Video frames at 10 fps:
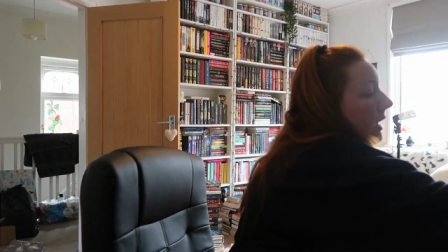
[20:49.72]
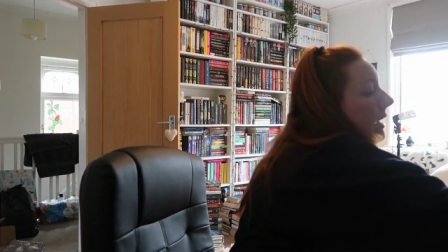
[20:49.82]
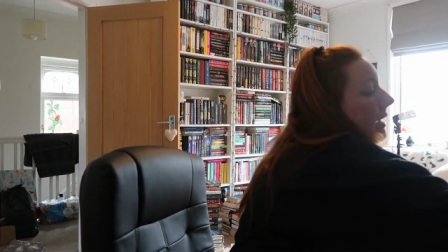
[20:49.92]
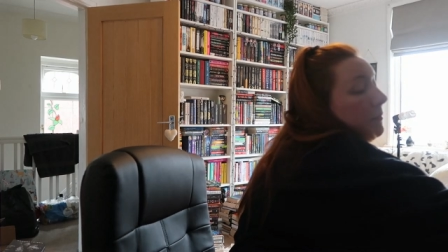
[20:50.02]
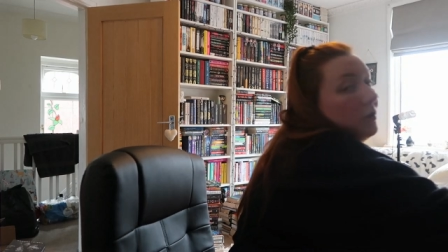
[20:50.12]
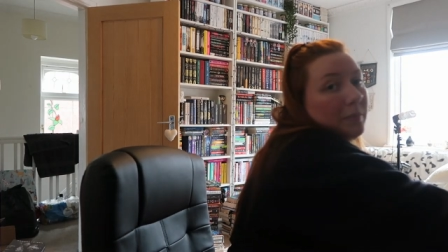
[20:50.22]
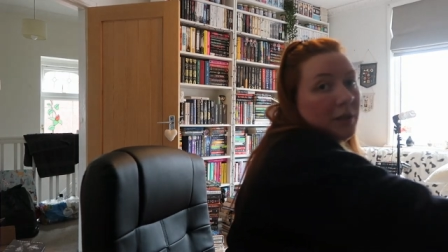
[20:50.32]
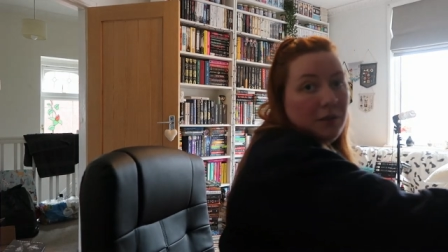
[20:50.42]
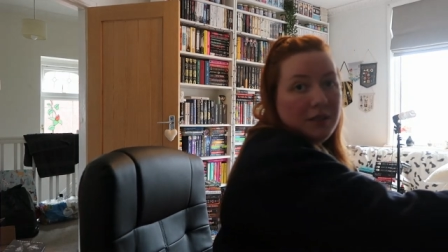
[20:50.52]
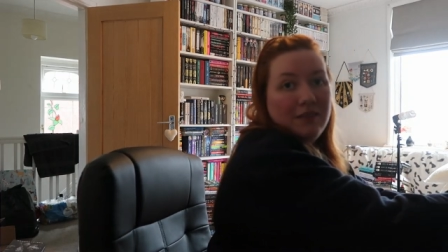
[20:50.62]
And I am going to
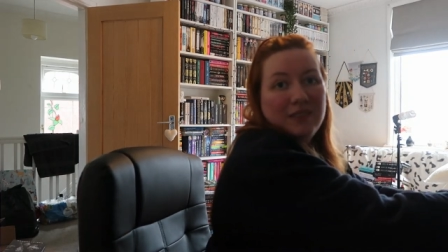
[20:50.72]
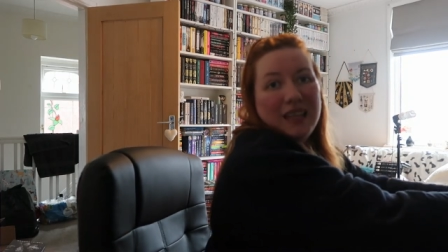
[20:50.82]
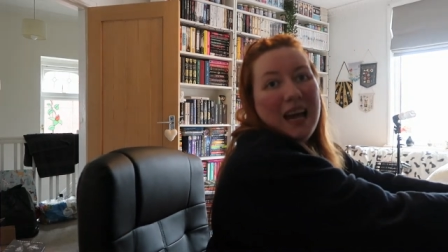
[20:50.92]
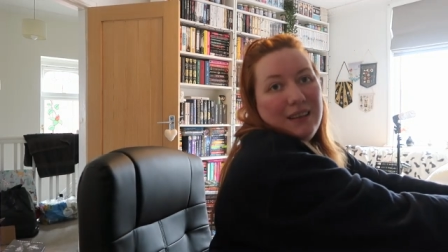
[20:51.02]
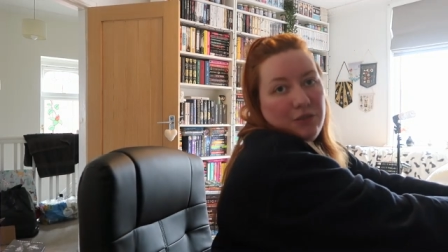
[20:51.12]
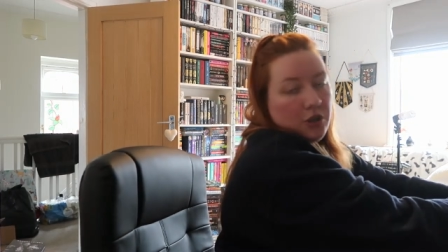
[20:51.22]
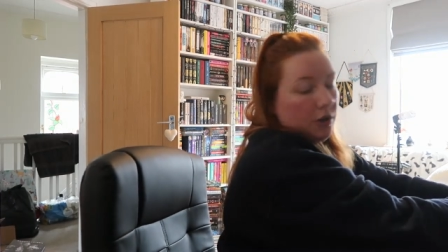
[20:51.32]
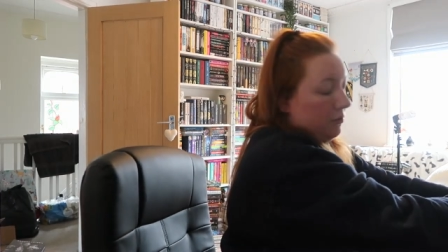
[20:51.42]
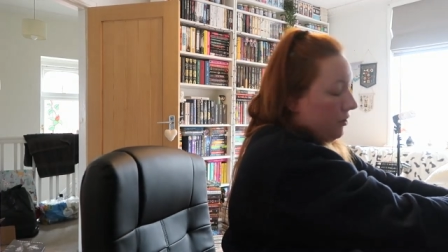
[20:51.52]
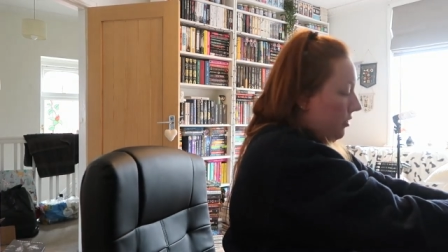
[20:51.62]
be using it for live
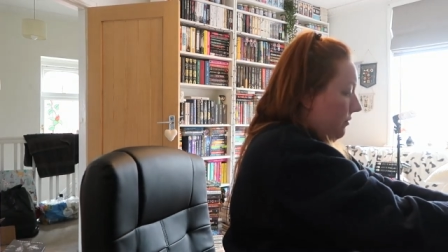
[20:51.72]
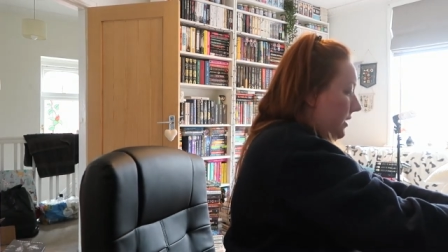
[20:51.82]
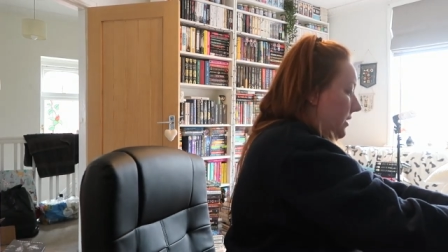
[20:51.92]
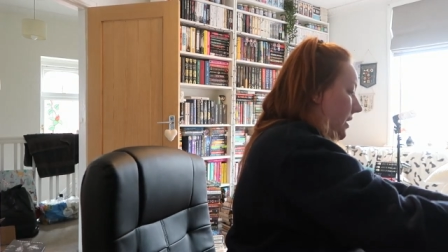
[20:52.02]
shows, so there is